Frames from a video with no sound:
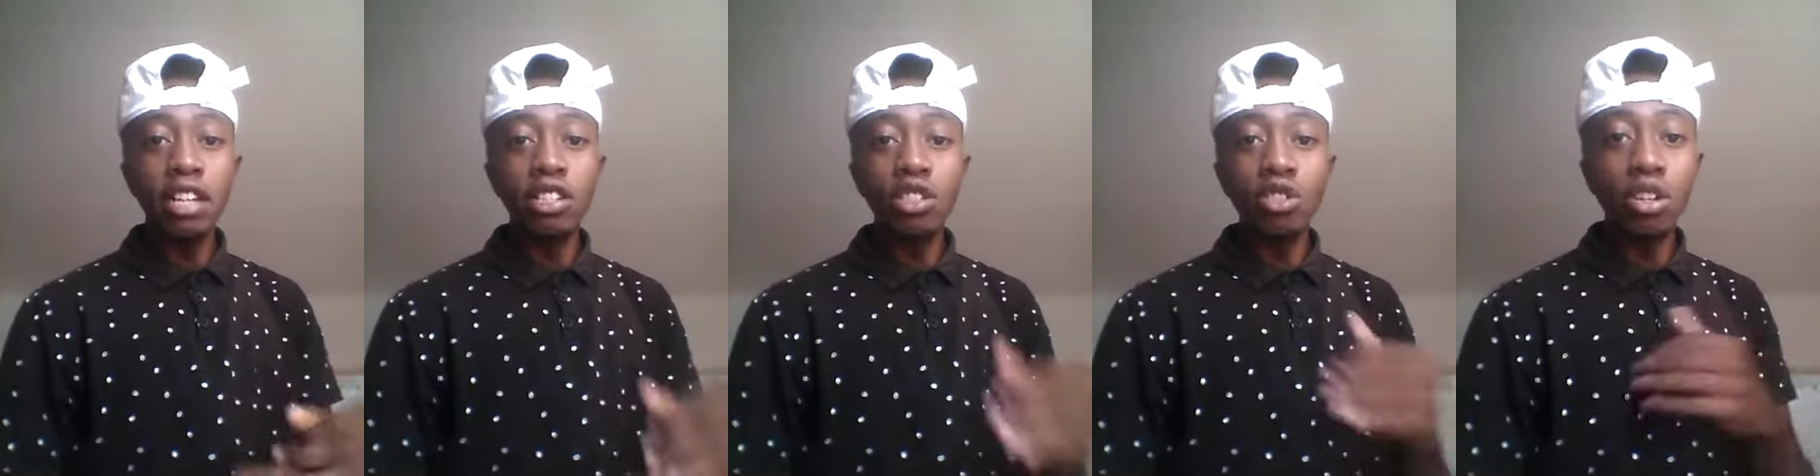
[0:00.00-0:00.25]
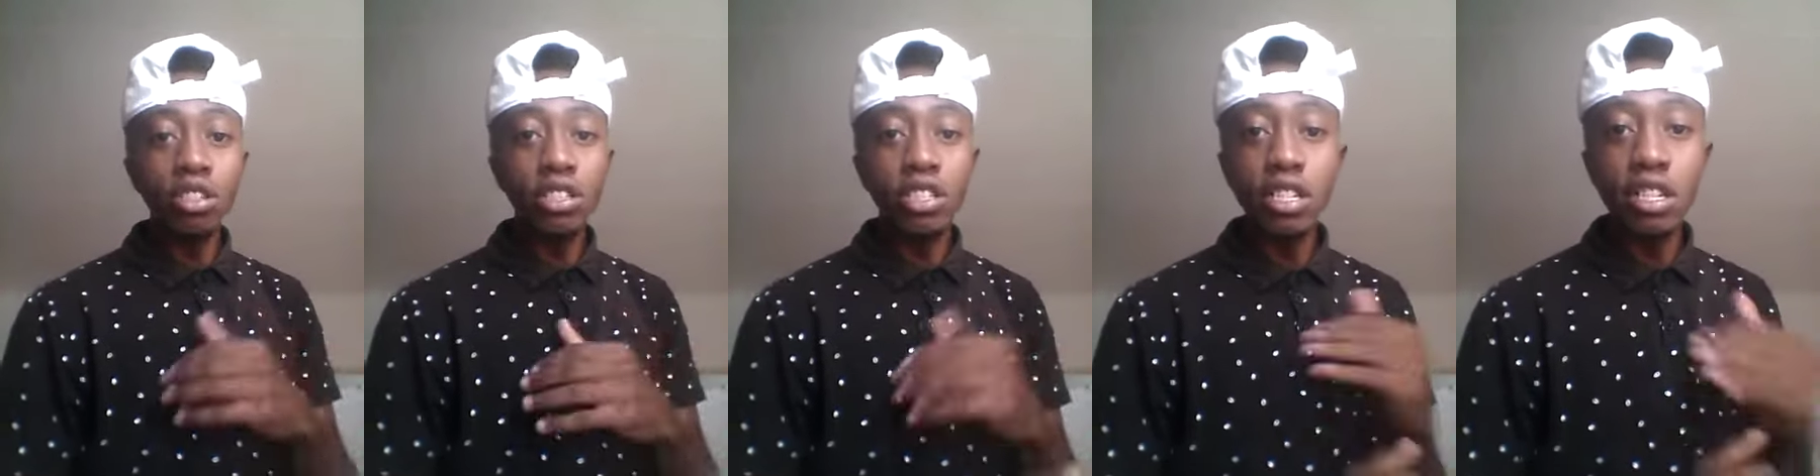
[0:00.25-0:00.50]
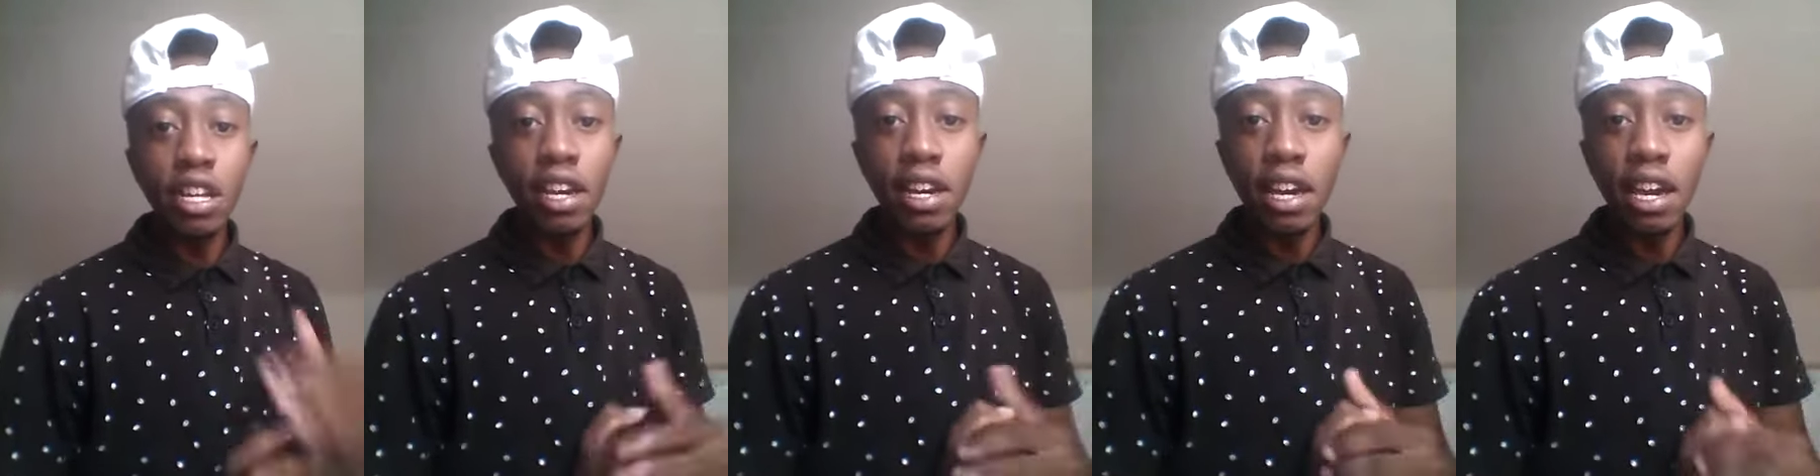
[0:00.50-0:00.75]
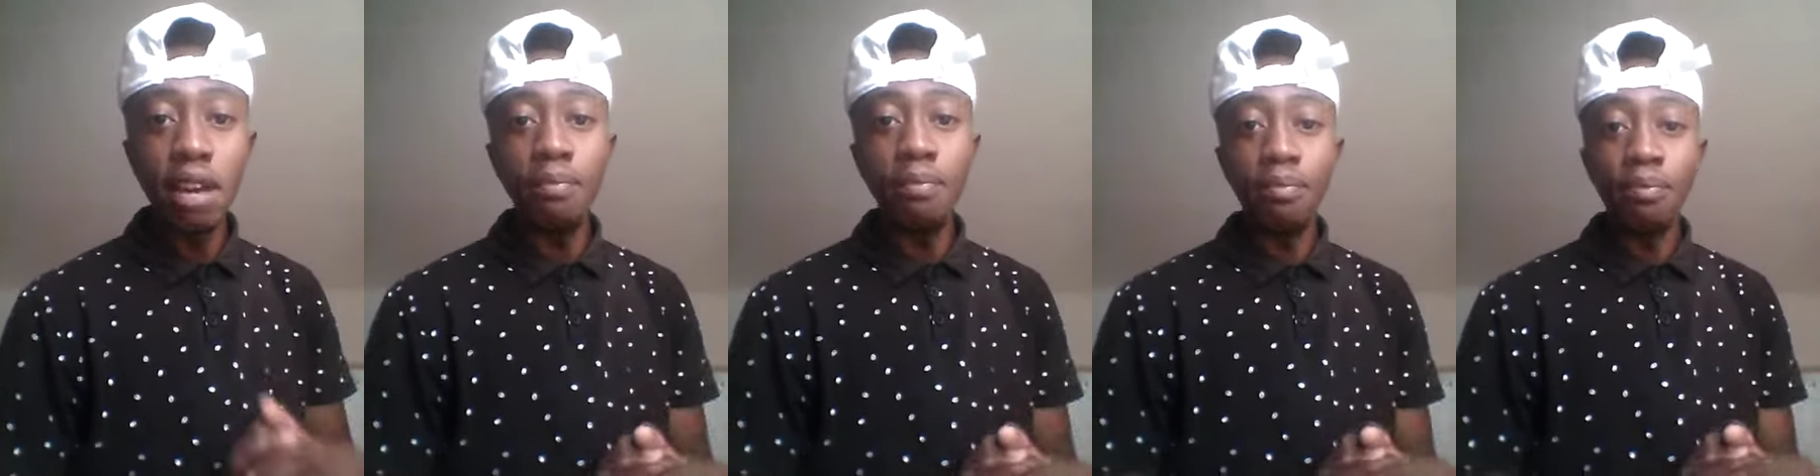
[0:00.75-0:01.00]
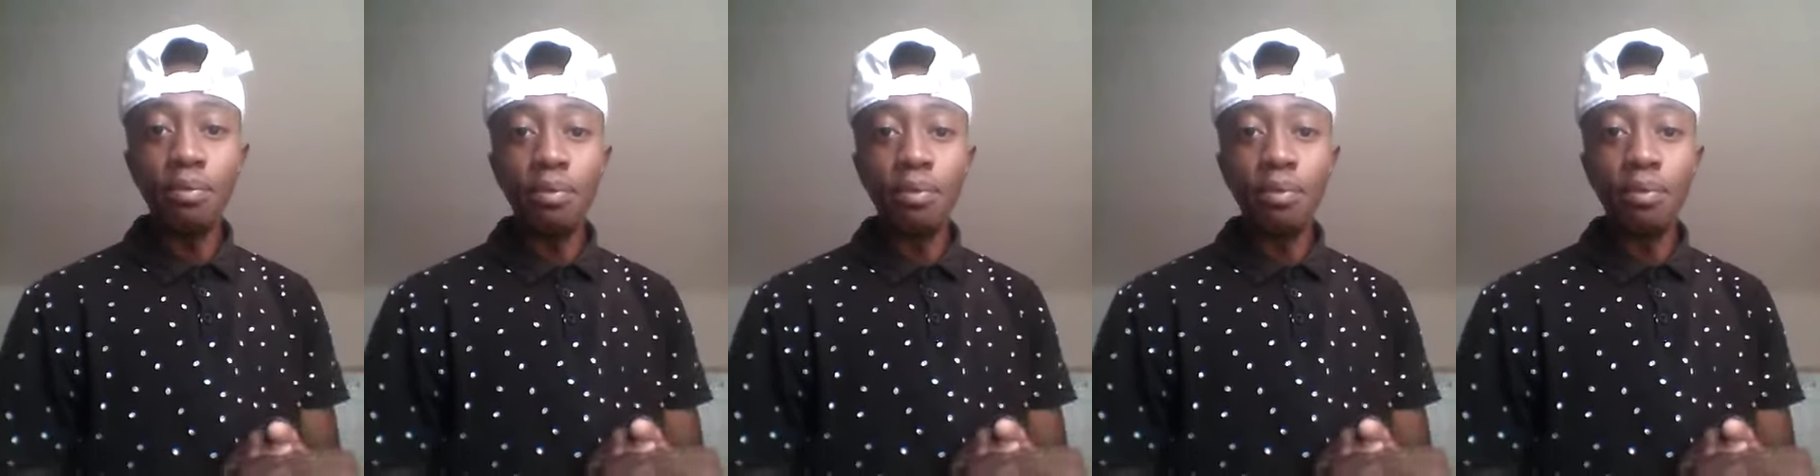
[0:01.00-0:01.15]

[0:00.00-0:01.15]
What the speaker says: did not see the game.